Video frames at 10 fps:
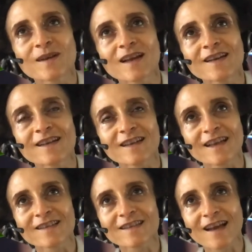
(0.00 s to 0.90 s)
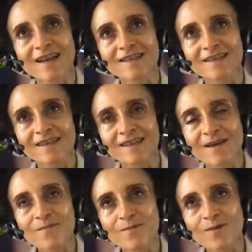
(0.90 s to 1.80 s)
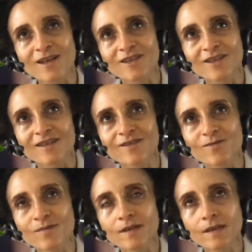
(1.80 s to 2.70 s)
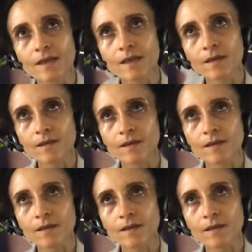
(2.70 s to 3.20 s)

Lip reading: but I didn't get to ask them questions really.